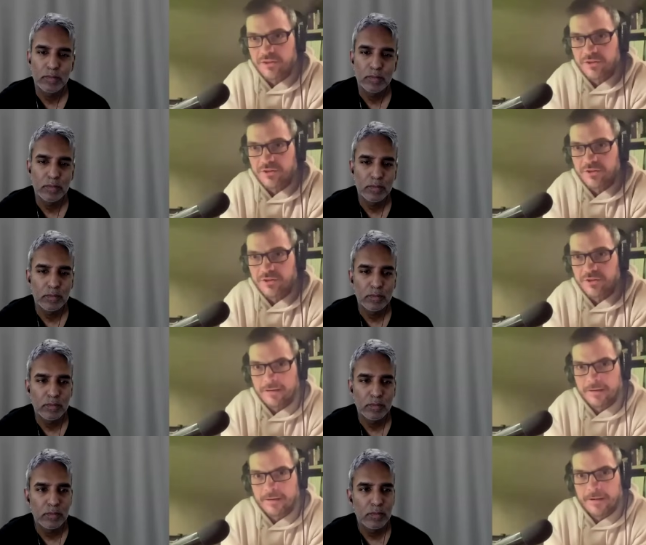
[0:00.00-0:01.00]
Speaker 1: other day.
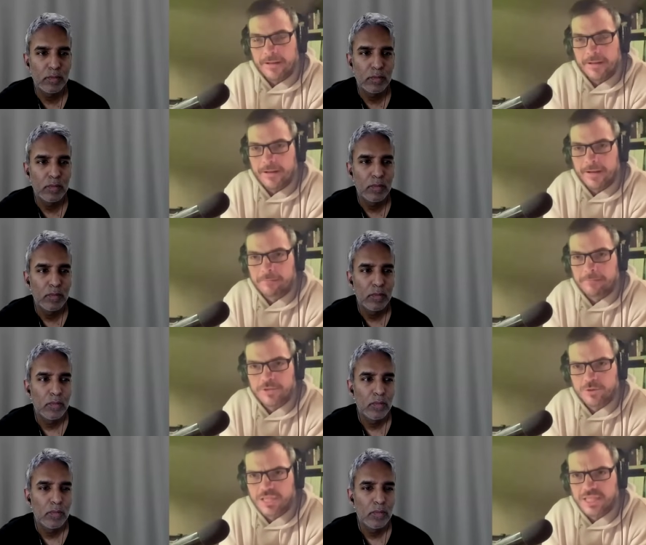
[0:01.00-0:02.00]
Um,
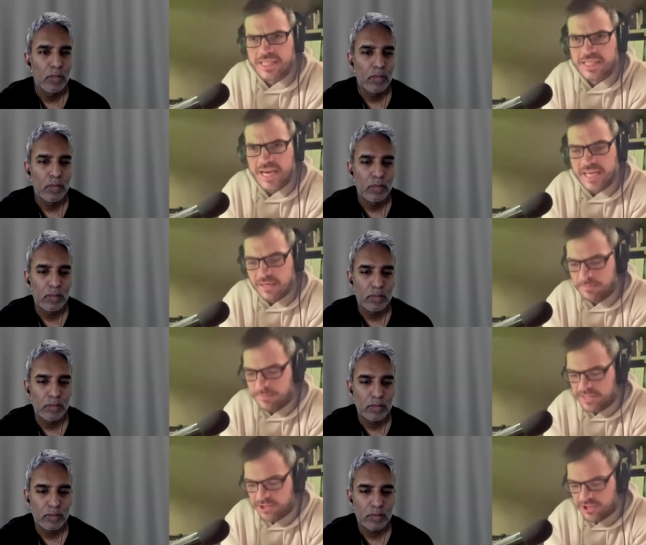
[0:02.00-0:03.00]
just really staking
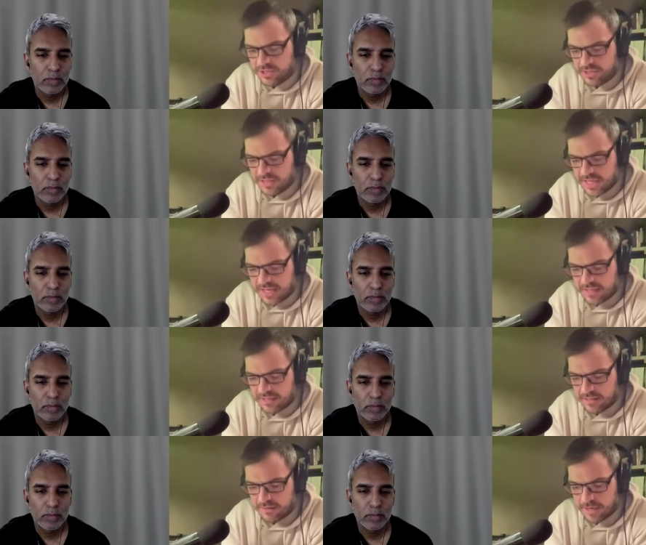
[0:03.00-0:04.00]
positions
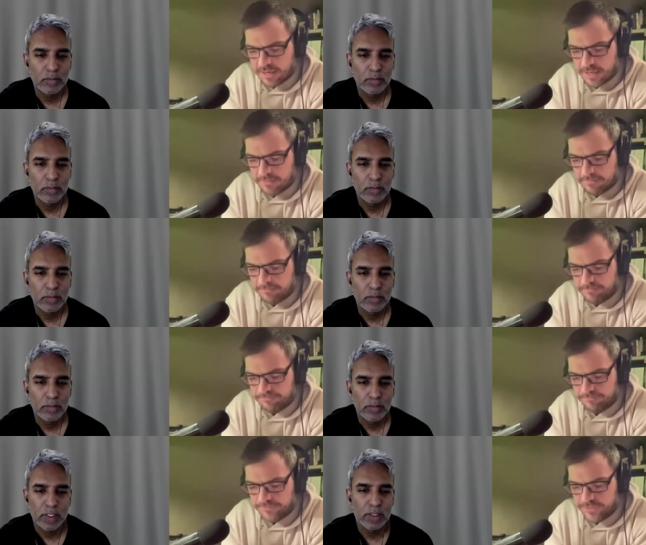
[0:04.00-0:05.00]
that um,
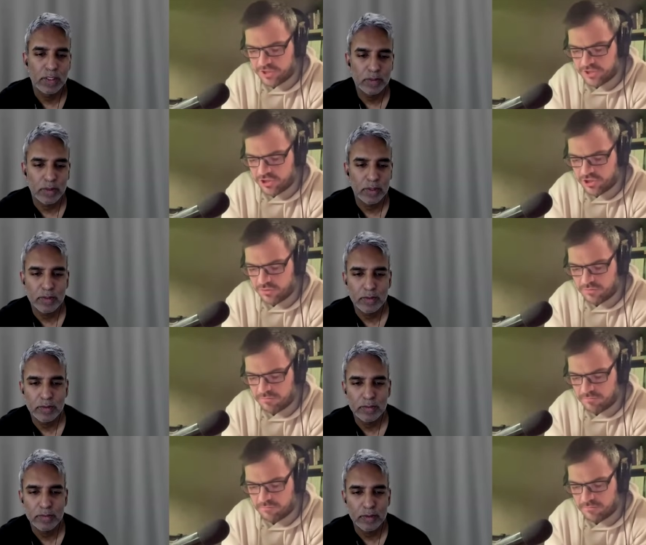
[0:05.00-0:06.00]
that just
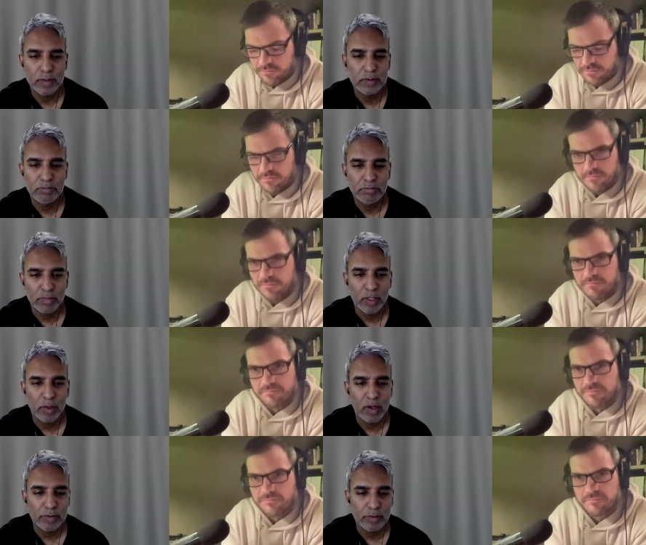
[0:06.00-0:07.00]
shows
Speaker 2: just
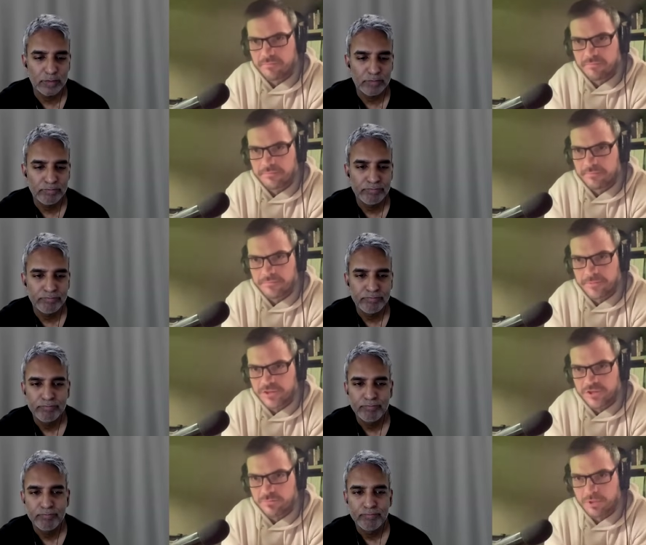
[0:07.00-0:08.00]
blow off.
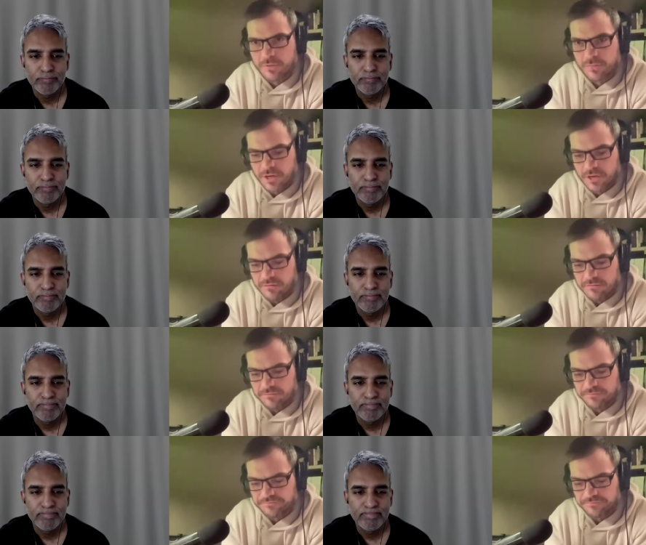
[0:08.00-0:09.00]
Speaker 1: They just blow them off.
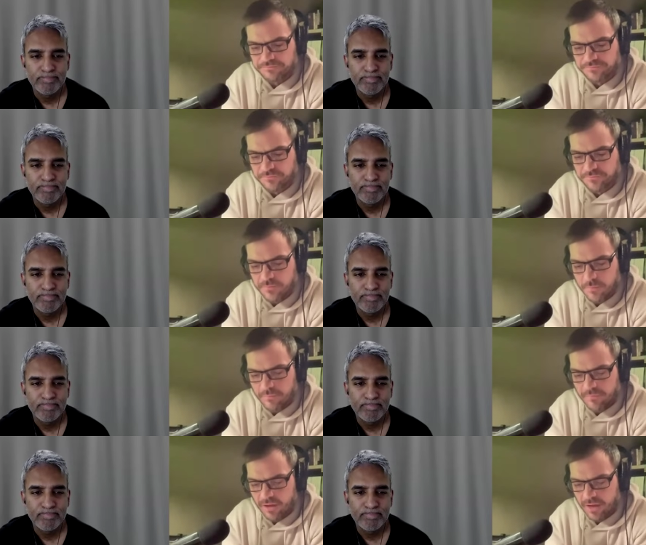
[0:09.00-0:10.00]

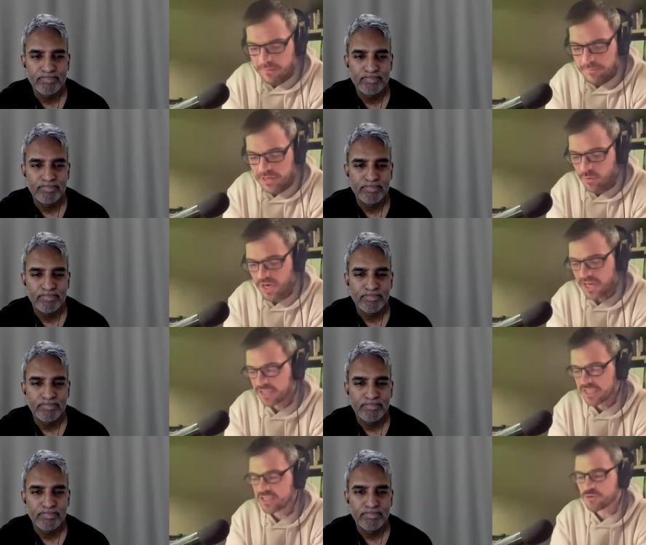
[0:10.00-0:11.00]
And
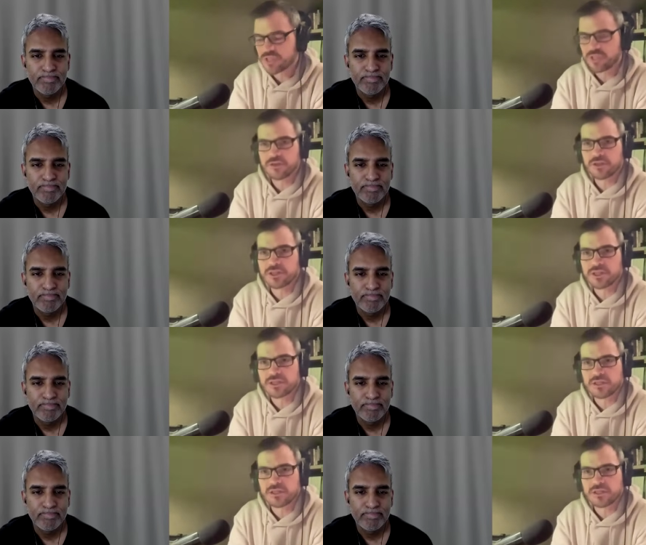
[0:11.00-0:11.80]
meanwhile, in Israel, there's